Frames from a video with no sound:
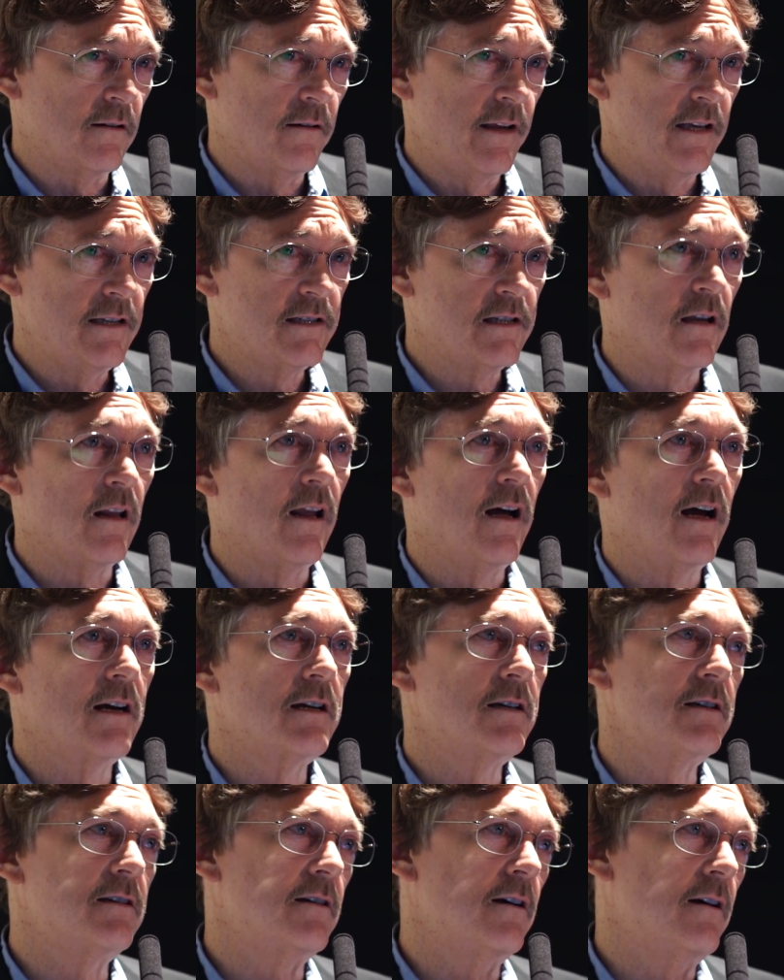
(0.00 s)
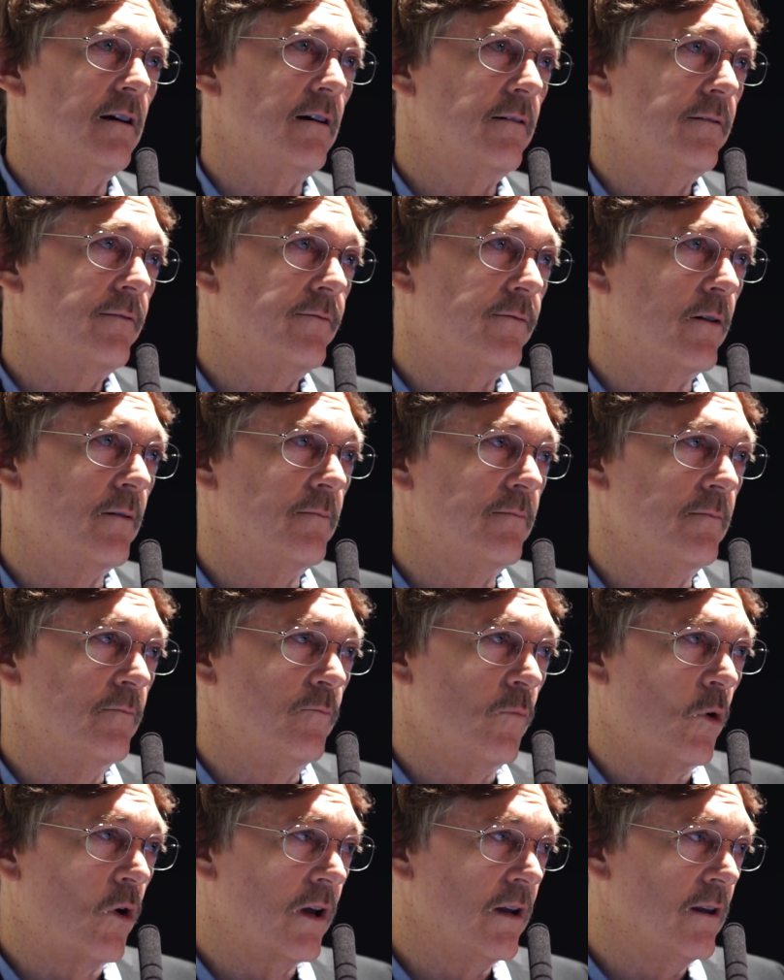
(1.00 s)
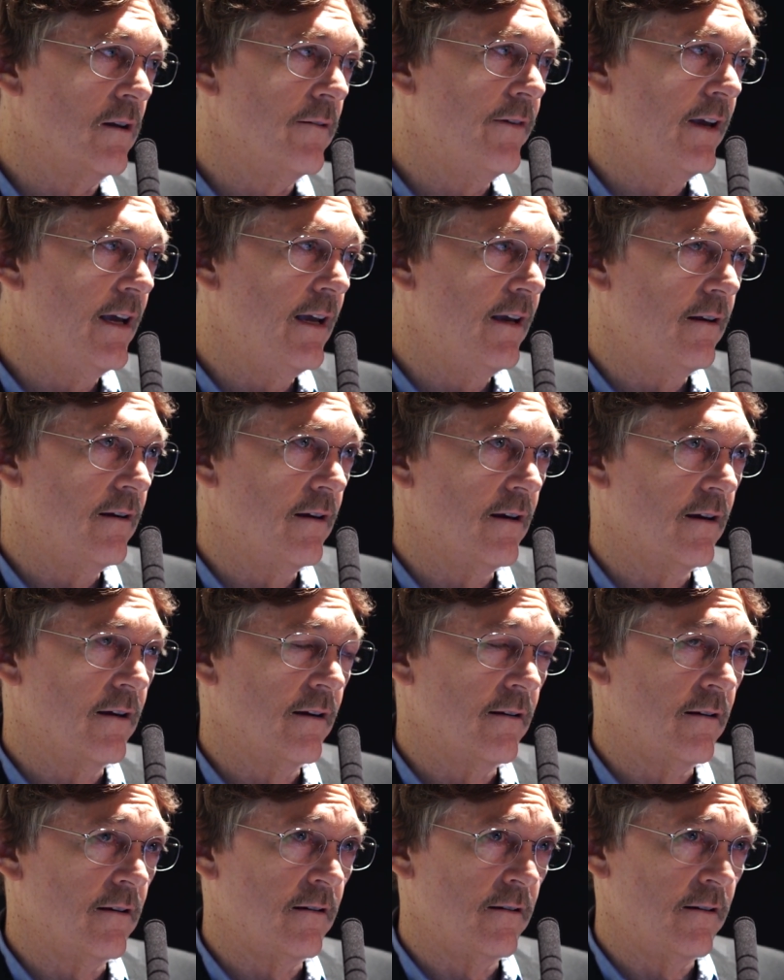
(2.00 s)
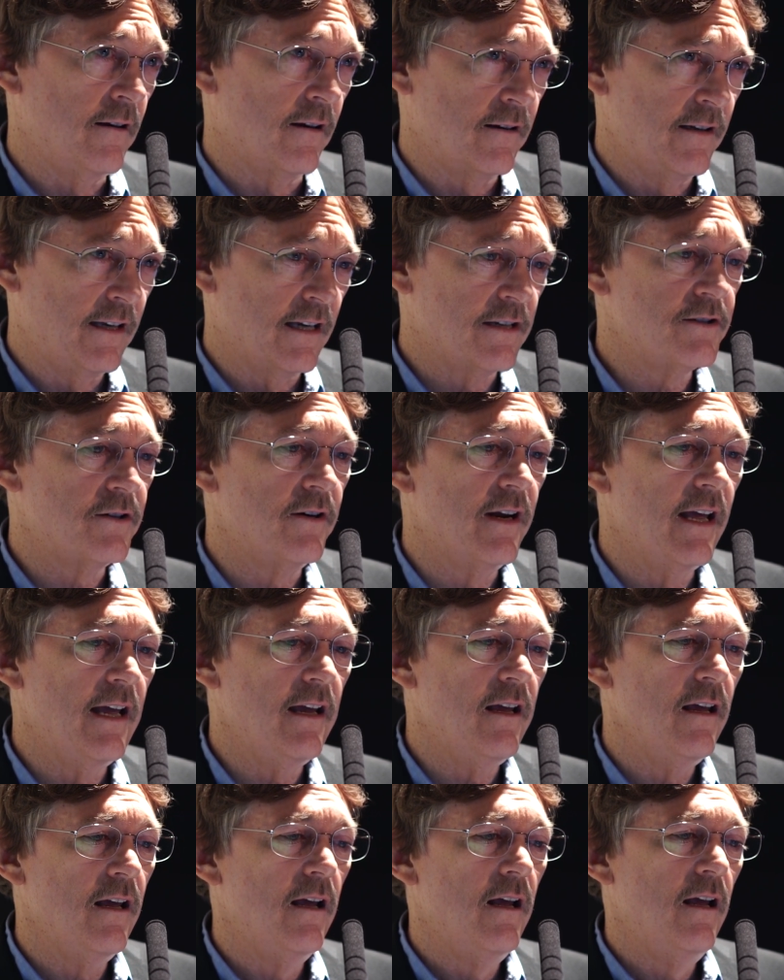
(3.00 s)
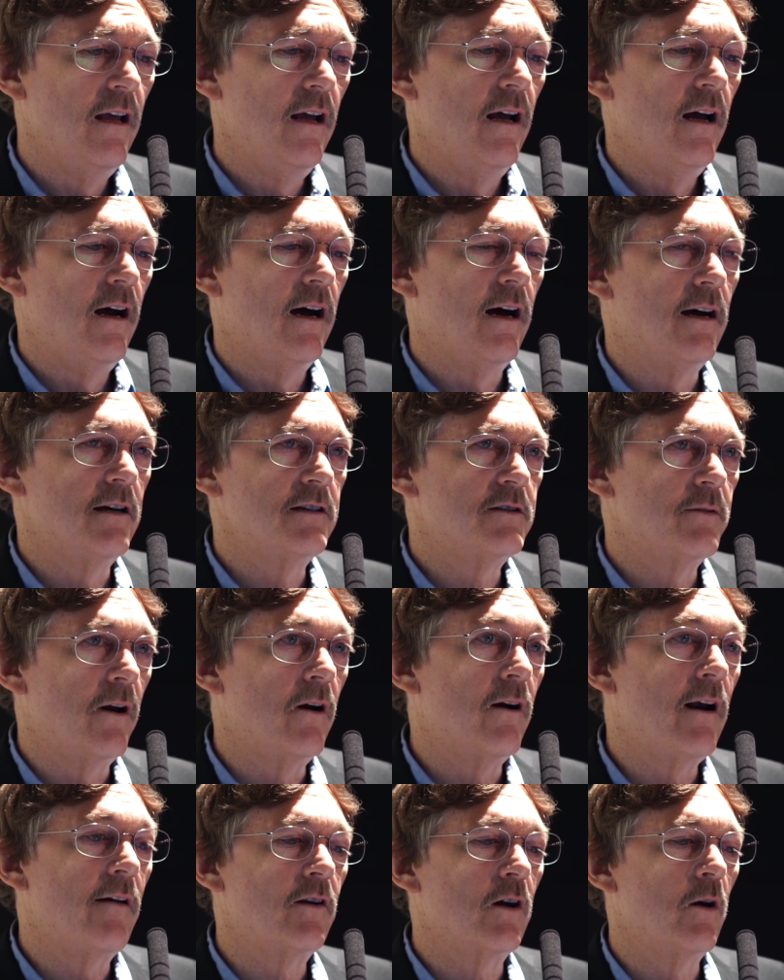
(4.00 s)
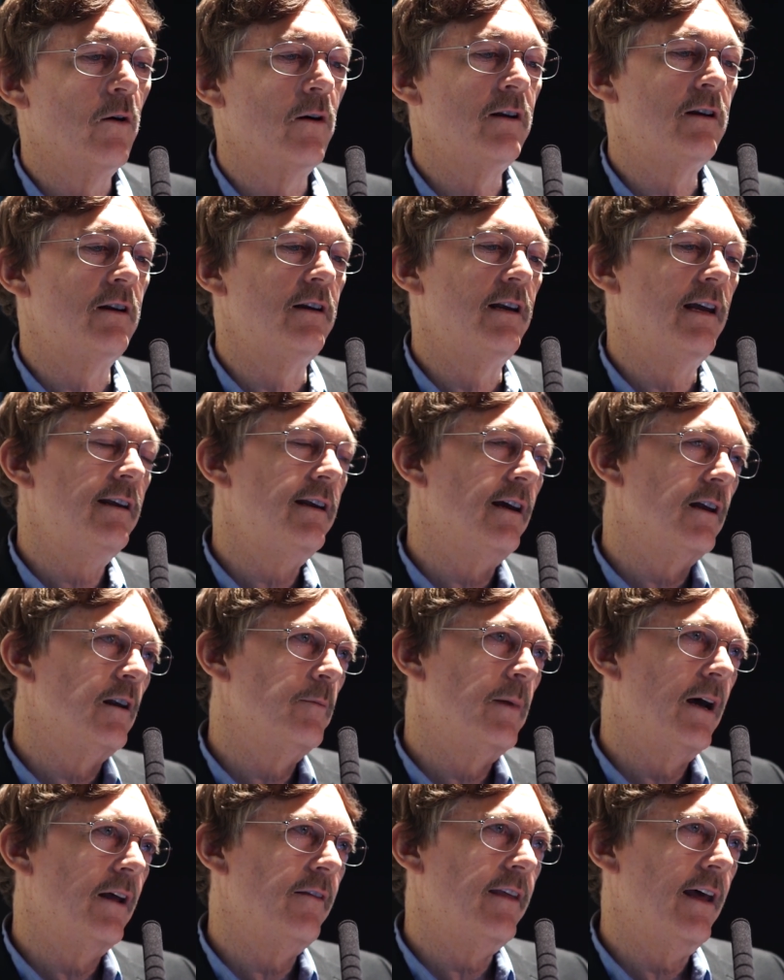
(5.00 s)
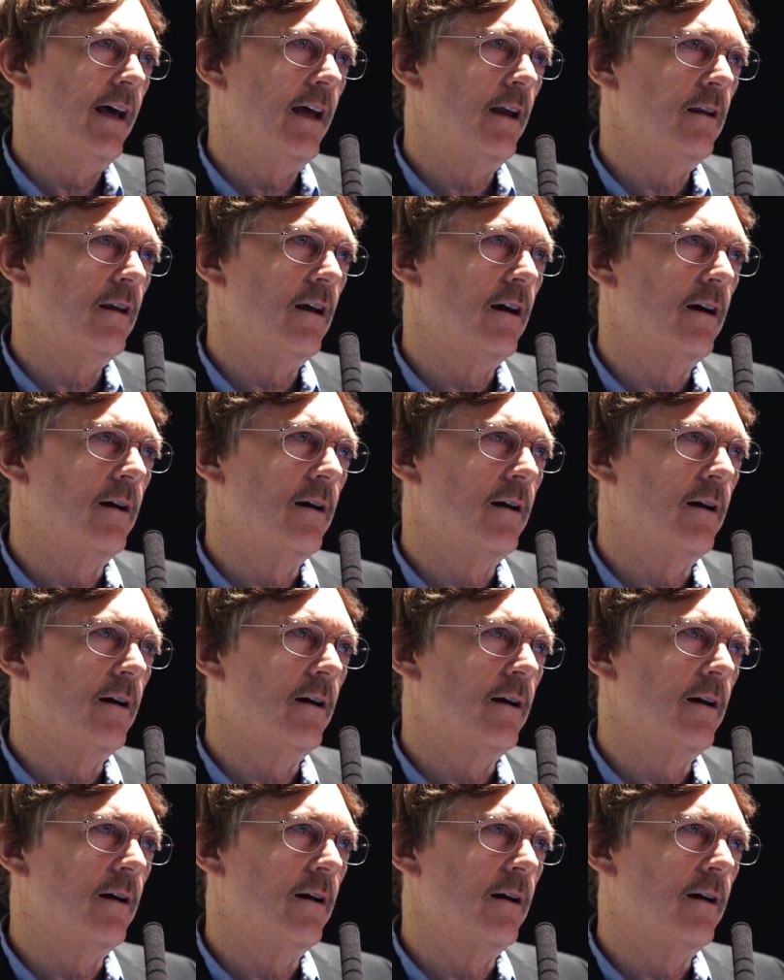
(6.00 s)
these clocks from Morgan Levine yesterday, so I don't have to go into detail about that.